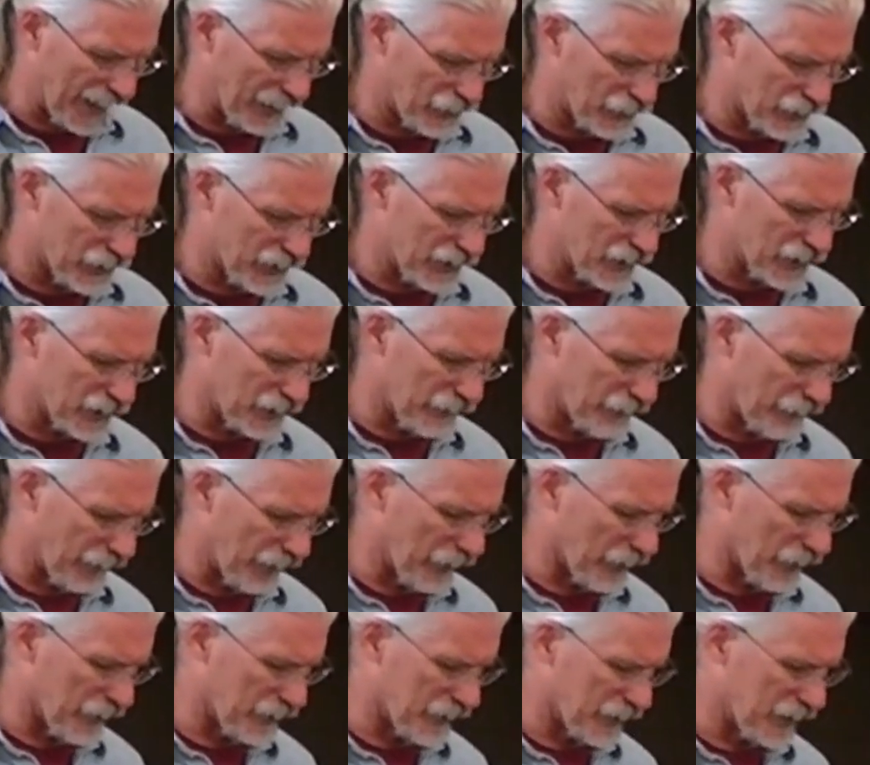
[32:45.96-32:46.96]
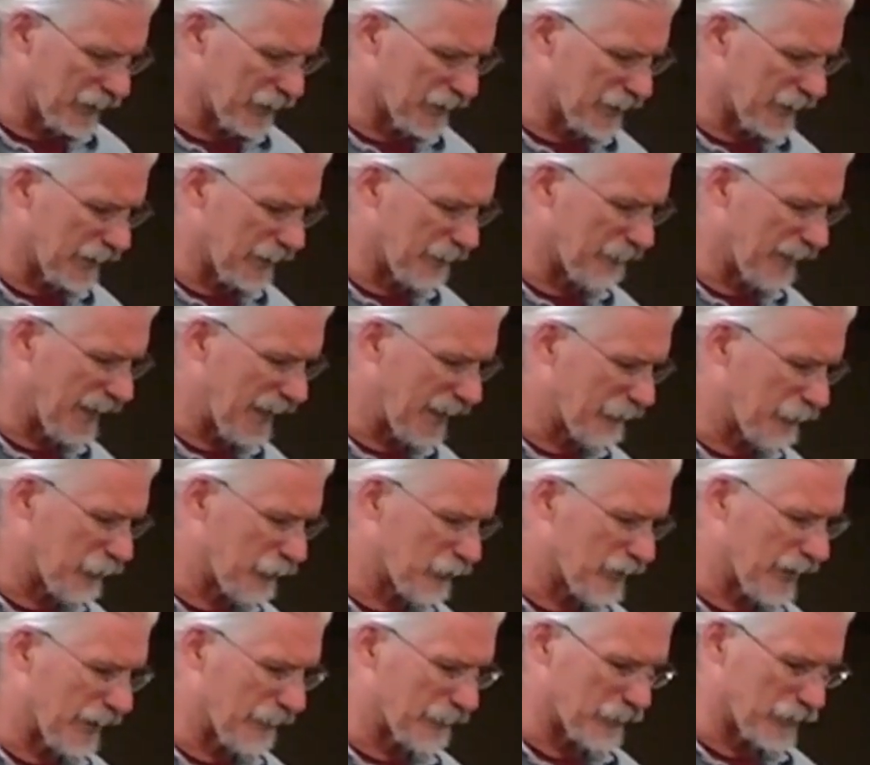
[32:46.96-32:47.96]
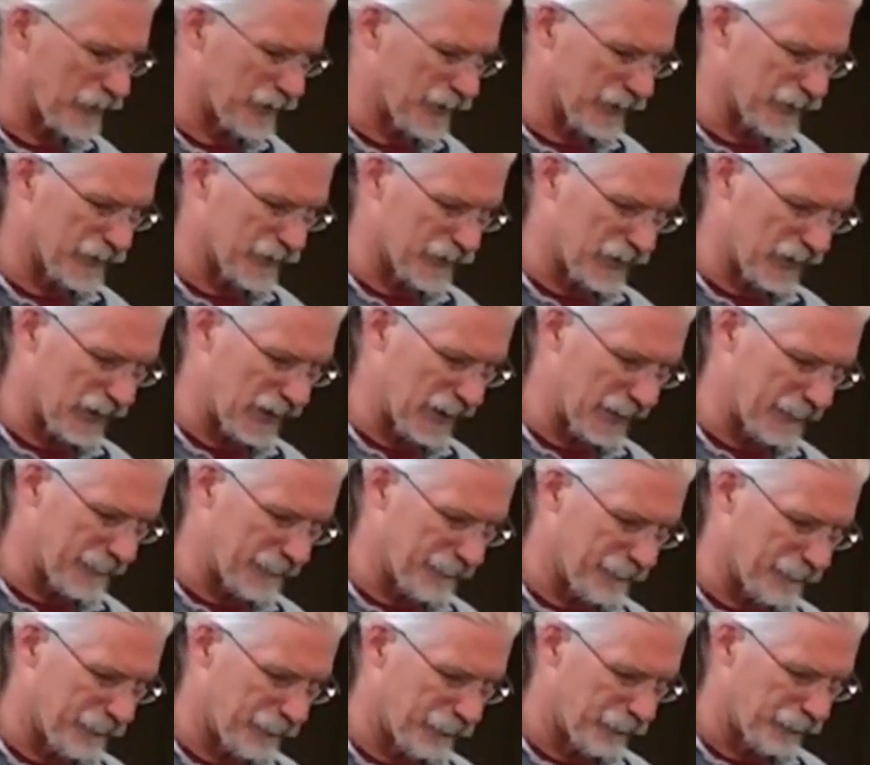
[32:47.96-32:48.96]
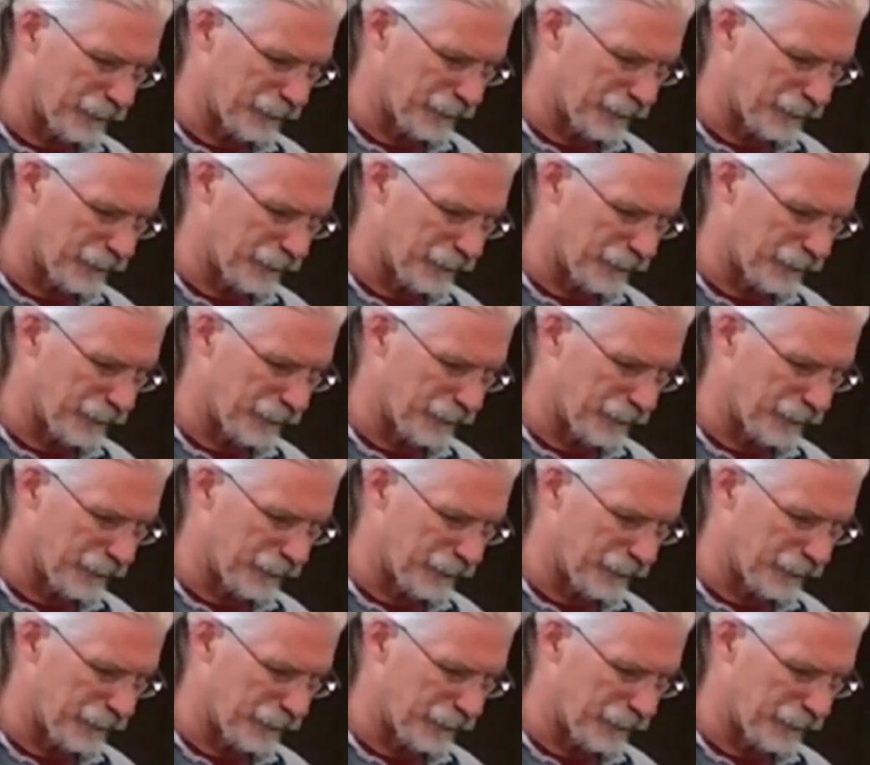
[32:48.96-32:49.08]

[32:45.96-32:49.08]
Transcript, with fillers: Sadducees and the Pharisees in Matthew chapter 16.